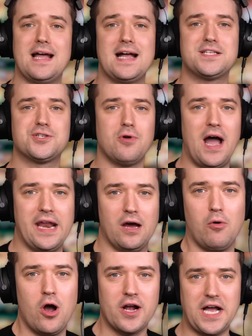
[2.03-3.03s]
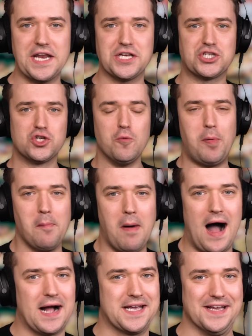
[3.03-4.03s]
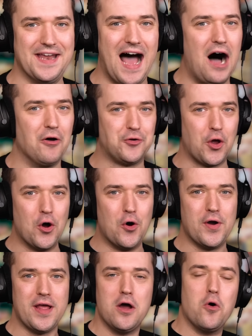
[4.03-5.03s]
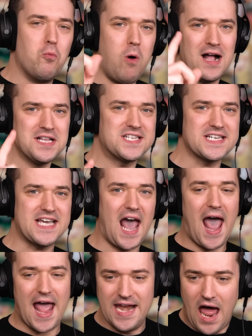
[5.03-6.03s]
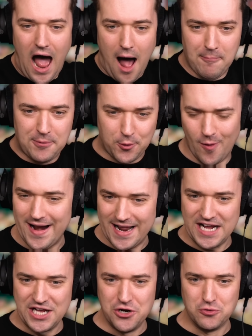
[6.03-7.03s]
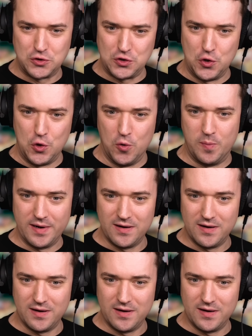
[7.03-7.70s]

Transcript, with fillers: That's right, I work at a supermarket now, dude. Once again, I'm quitting YouTube